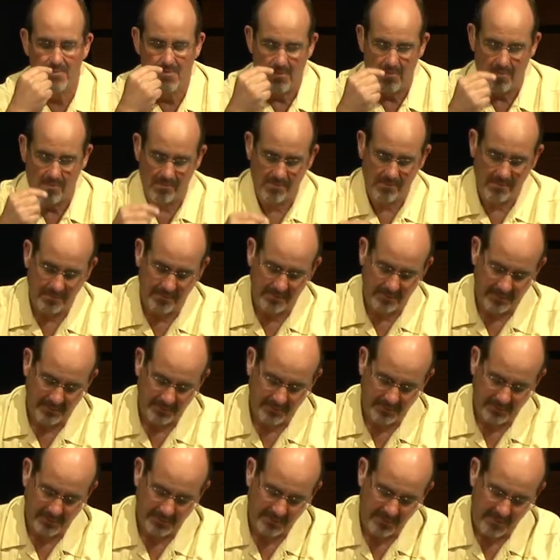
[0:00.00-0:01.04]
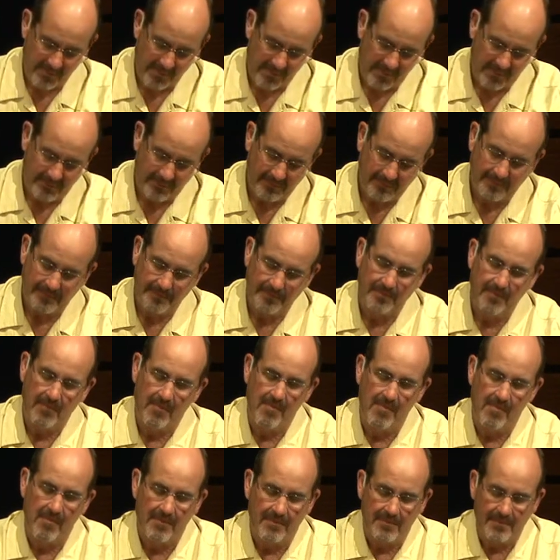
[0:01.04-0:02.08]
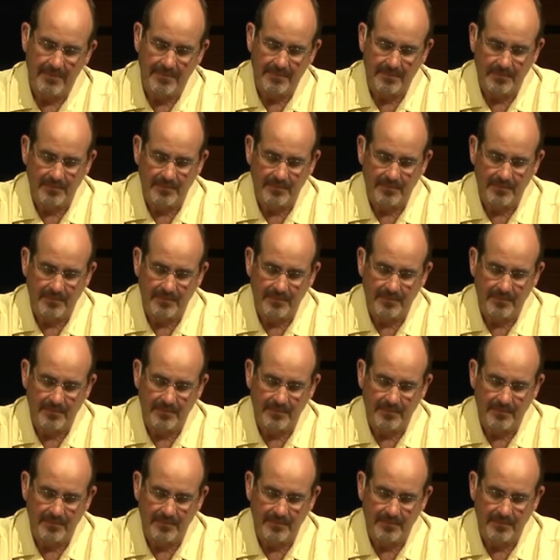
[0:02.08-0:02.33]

(no one is talking)